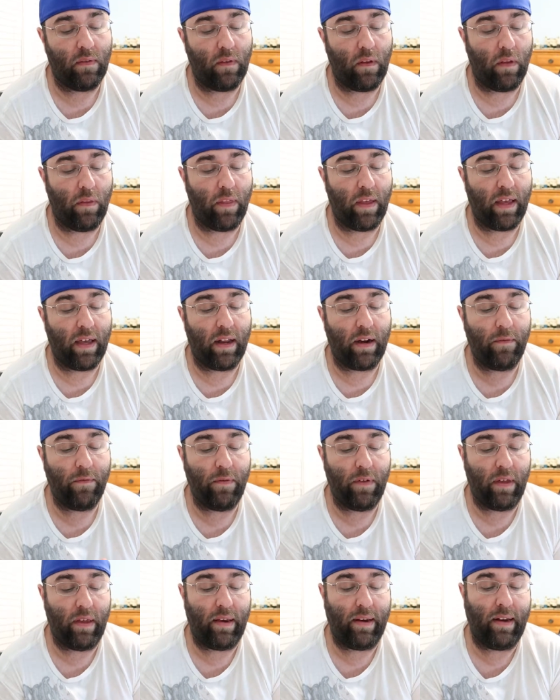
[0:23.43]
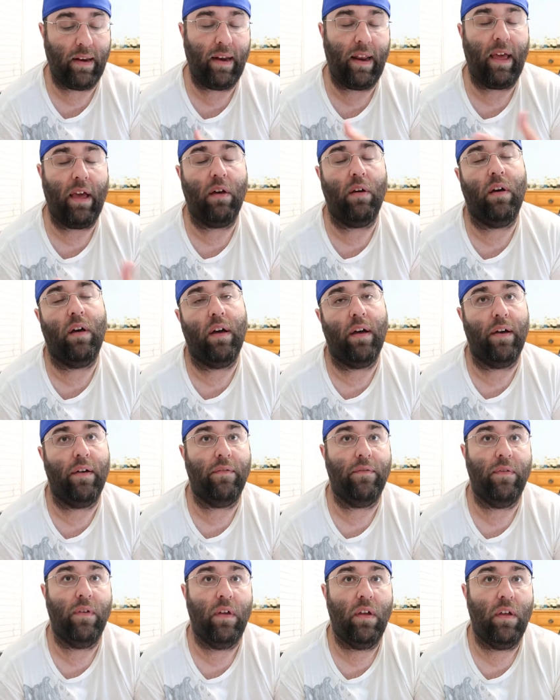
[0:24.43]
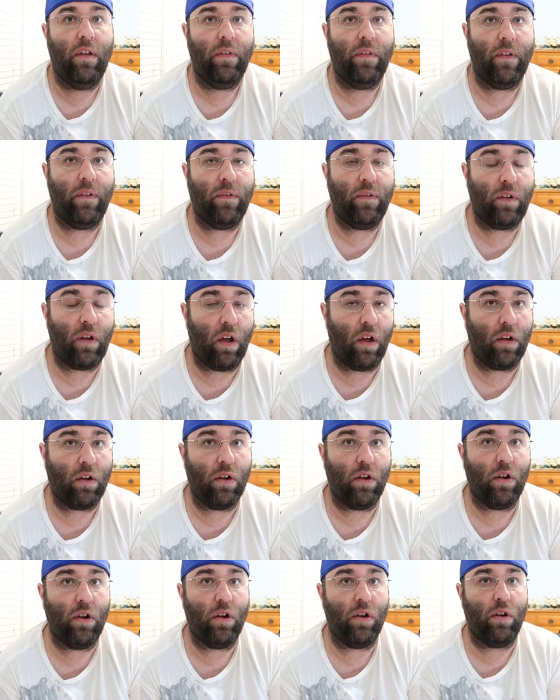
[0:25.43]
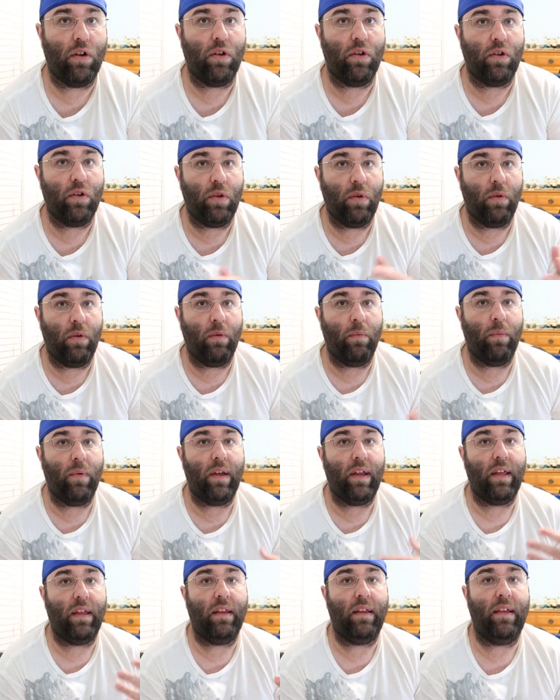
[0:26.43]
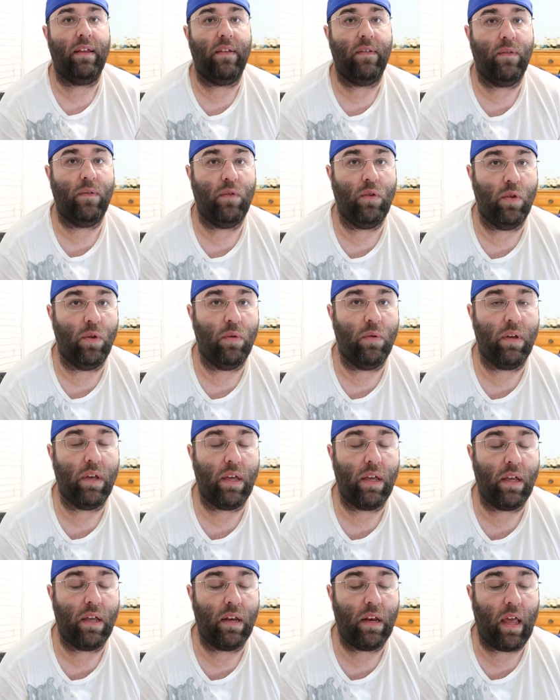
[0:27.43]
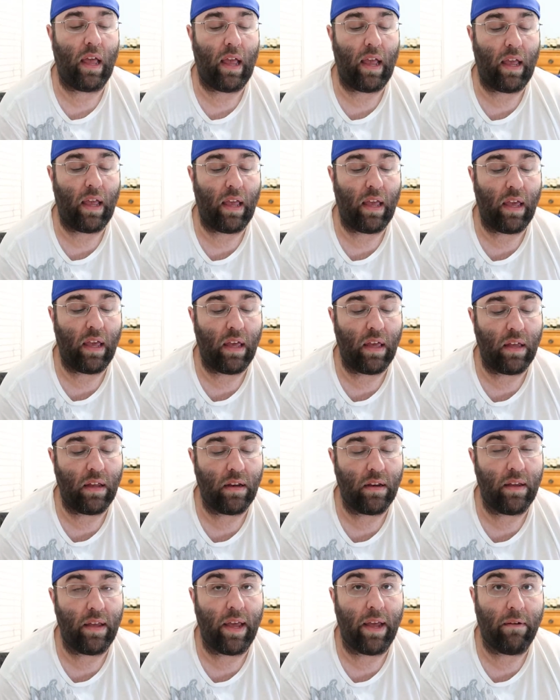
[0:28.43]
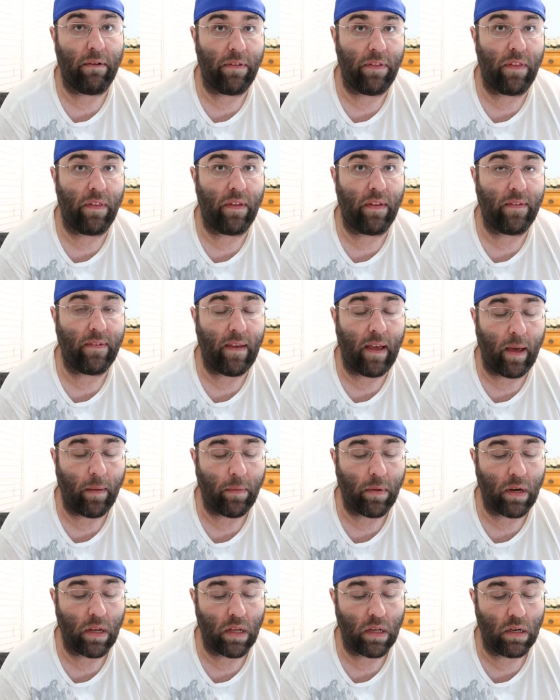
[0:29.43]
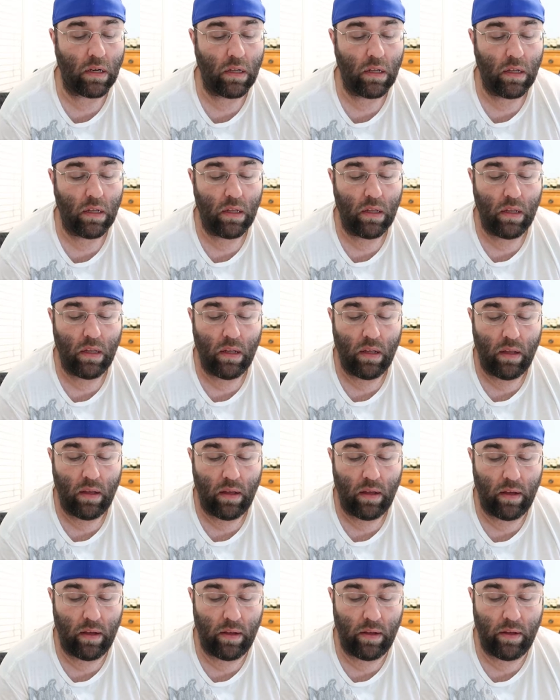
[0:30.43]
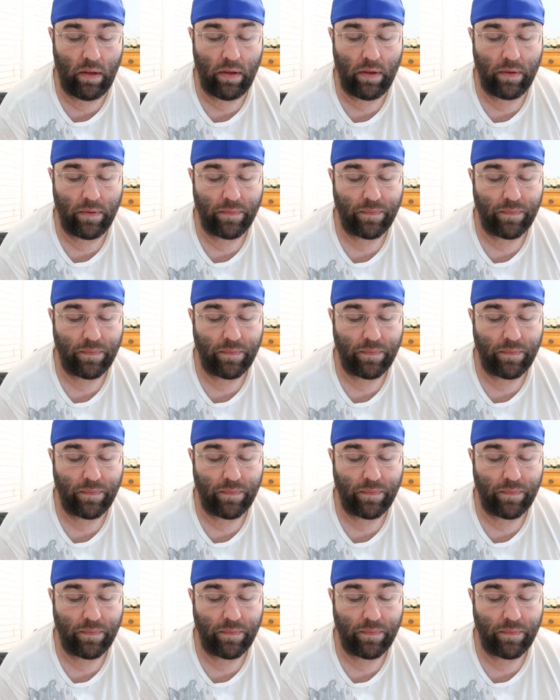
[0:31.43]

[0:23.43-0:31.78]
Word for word: So they kind of flit in and out of the stalker doing what he's doing and everything that's happening and